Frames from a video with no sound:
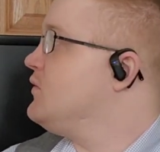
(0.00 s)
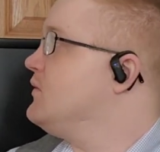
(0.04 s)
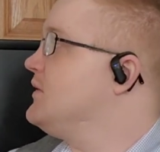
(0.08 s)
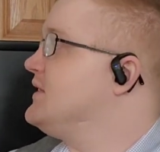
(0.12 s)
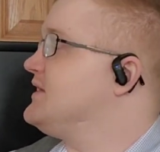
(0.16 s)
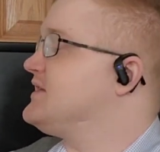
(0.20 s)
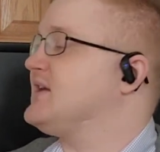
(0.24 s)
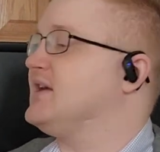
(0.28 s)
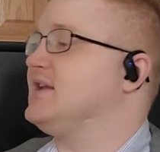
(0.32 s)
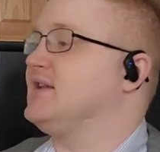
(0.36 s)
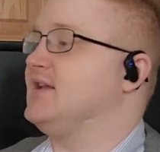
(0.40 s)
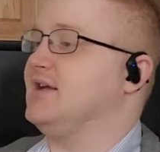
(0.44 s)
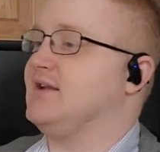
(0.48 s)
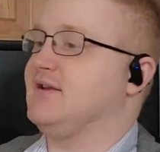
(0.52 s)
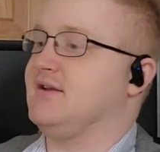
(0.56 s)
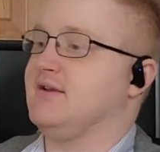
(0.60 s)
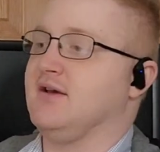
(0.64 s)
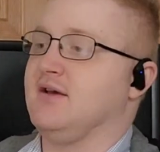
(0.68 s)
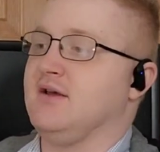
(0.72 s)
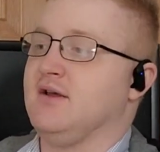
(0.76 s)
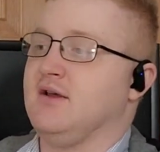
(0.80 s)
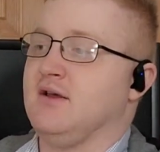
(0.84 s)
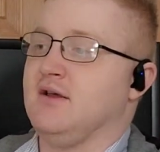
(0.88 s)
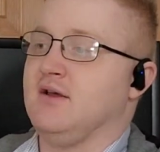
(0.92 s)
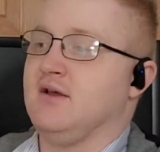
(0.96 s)
we said that
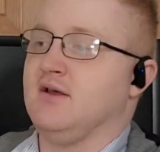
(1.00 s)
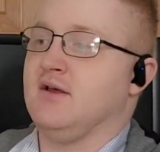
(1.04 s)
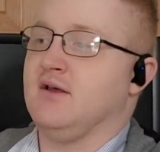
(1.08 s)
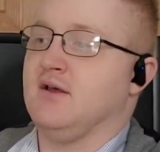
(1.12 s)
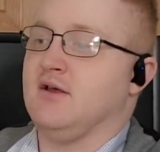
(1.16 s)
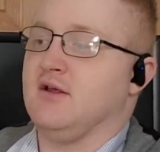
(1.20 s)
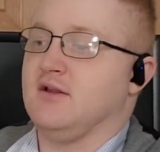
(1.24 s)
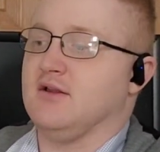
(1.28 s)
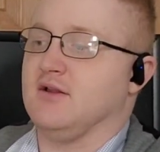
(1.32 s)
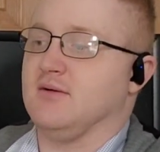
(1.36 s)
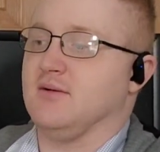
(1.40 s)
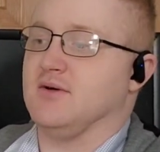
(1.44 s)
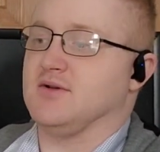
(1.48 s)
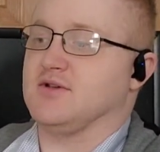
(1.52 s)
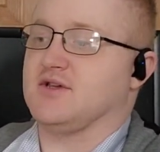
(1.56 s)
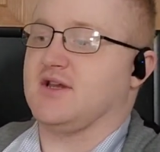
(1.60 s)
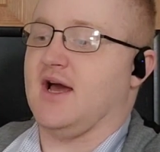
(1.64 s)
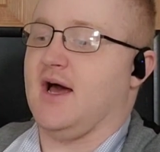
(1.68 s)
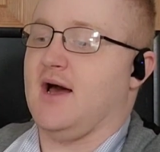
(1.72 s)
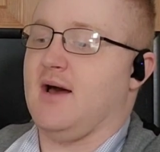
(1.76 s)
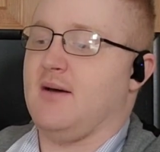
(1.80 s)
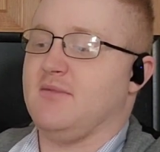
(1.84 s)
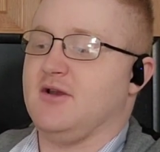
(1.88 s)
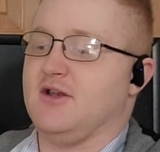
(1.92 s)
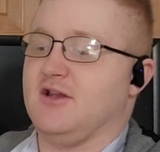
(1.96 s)
the most
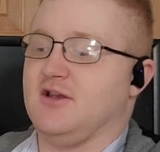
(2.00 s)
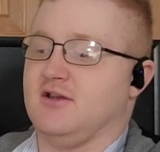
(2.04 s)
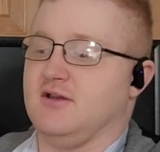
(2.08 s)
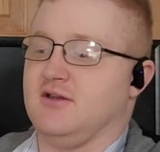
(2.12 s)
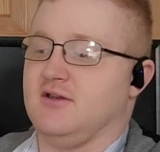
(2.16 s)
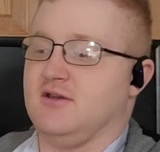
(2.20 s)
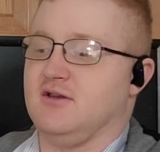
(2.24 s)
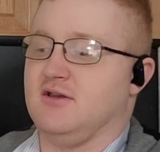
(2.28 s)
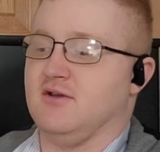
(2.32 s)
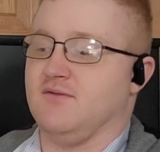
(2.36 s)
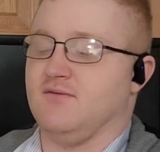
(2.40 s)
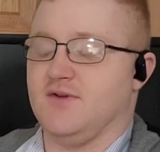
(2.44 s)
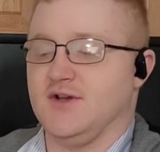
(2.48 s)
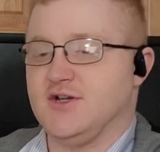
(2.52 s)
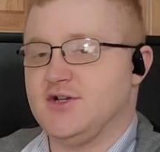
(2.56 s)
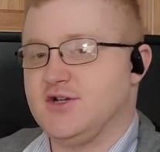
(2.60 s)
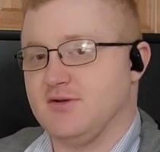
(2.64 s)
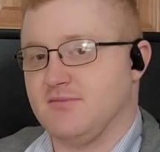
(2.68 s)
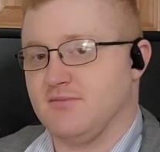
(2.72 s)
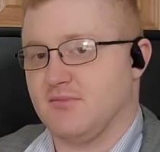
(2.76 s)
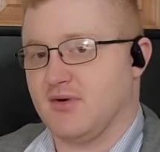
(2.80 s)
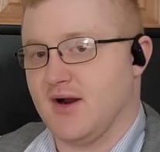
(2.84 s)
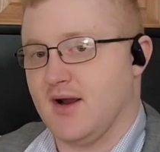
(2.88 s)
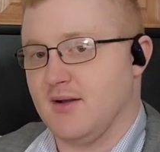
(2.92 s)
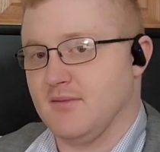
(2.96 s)
common
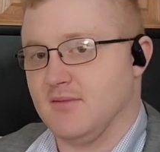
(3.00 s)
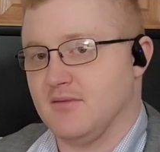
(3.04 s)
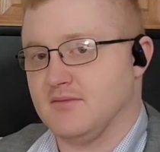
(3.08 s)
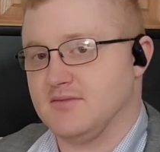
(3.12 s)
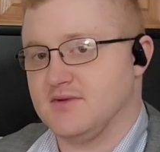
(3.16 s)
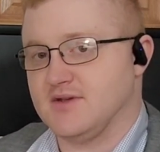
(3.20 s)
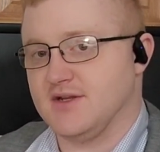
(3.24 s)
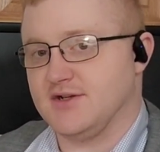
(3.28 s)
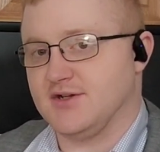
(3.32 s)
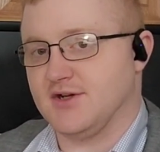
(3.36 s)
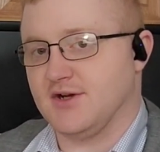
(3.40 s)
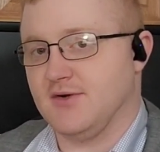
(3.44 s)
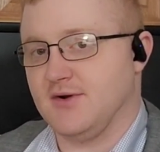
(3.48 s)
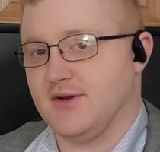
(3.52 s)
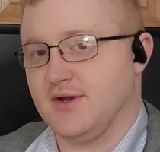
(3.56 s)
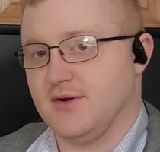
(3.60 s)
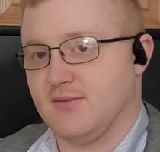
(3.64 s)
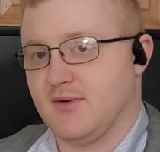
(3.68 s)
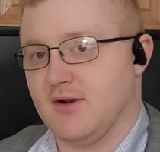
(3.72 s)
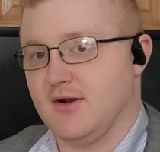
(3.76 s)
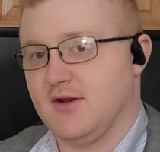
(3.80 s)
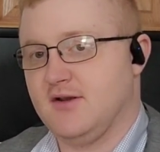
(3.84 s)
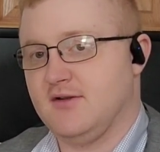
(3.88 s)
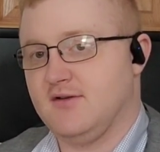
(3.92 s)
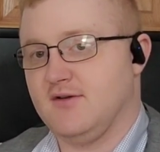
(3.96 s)
division problems that you're going to
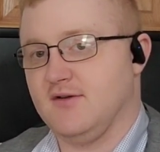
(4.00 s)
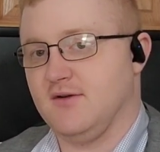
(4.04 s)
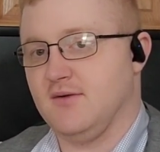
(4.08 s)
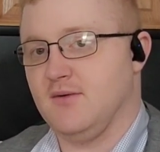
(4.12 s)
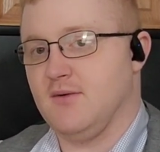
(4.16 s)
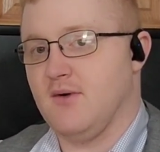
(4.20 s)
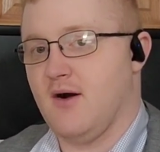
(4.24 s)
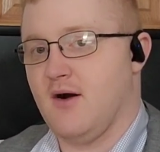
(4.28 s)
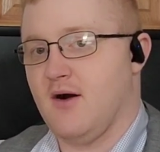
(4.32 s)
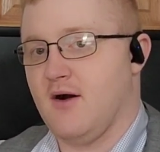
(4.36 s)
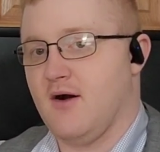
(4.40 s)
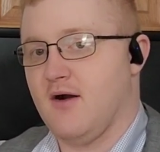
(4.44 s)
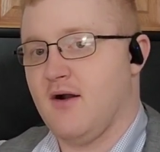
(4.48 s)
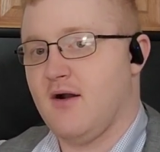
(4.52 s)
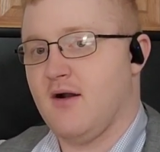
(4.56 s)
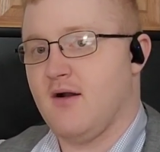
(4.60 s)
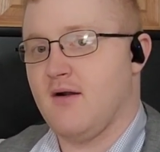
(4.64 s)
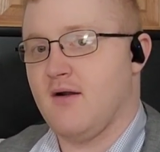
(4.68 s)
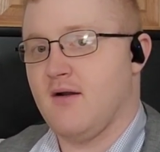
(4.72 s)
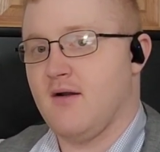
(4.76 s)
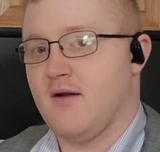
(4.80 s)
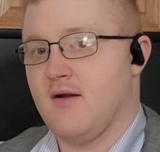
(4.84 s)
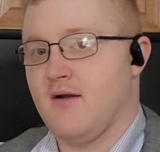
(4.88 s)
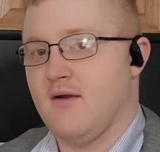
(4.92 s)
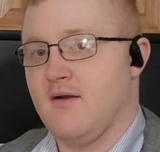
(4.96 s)
run into are